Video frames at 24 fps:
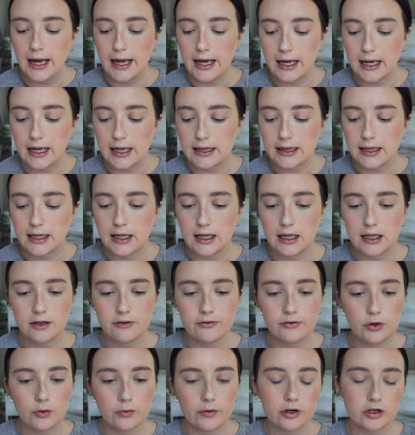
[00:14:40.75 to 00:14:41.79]
And then
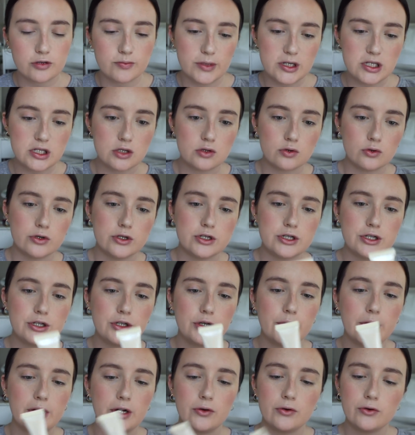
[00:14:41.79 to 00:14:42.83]
if you watch my stories, you
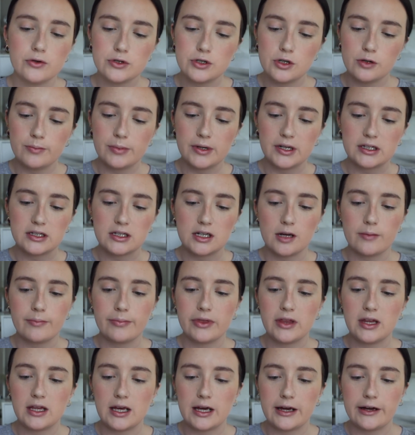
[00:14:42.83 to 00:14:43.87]
know I also picked
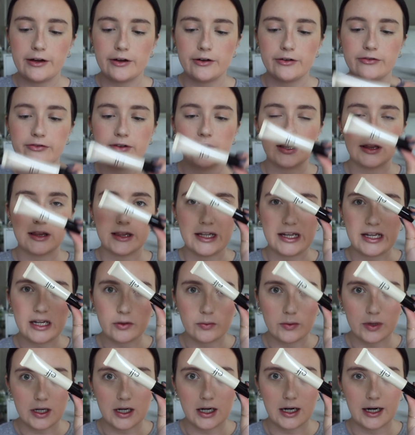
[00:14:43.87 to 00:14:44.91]
up the e.l.f.
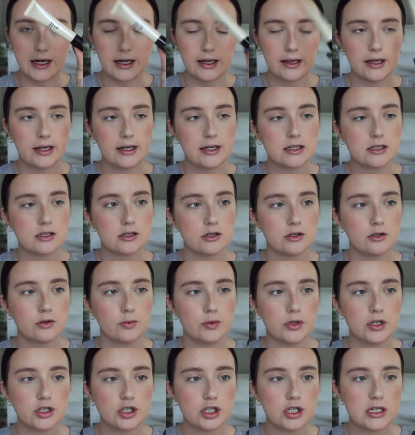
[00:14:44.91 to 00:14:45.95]
Liquid Highlighter,
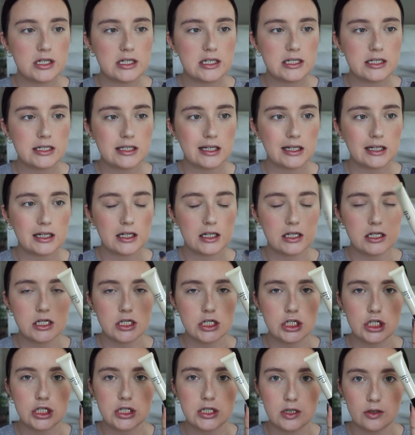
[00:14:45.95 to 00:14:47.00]
which is like
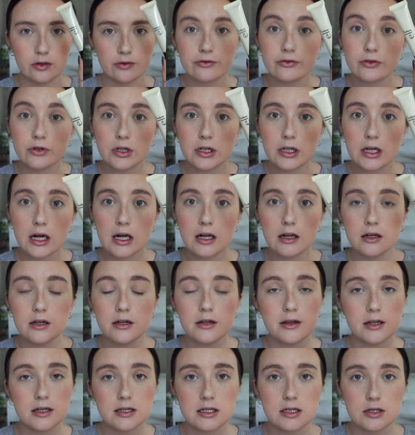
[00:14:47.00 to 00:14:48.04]
a silvery
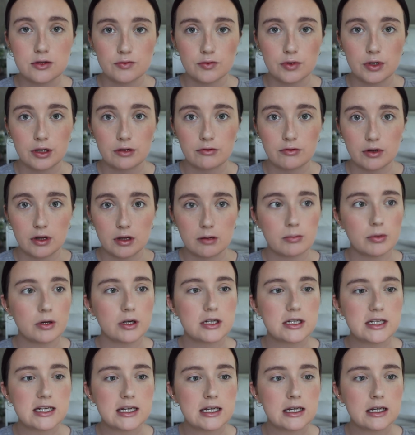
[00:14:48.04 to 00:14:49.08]
color. This is really, really
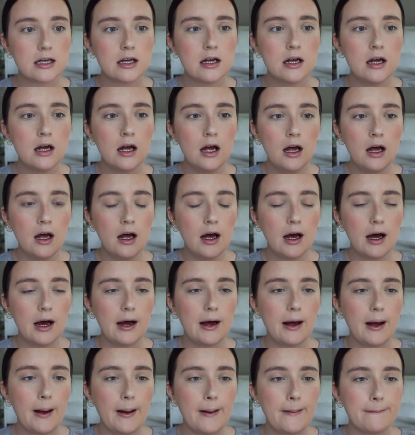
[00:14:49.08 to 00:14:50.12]
pretty.
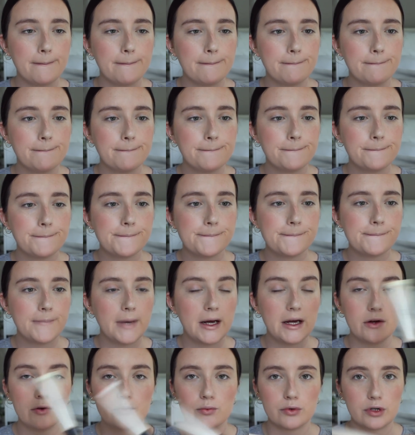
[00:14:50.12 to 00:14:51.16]
A
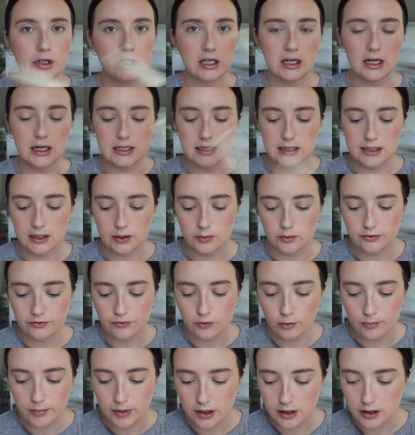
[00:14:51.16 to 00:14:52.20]
really nice liquid
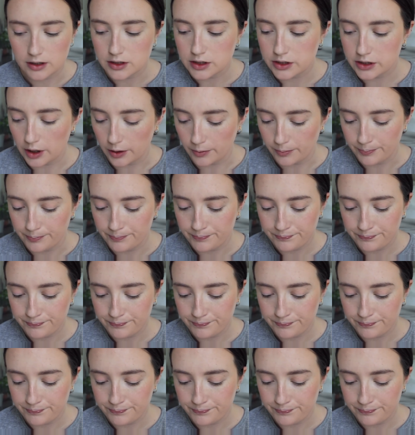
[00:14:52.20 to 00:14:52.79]
formula. So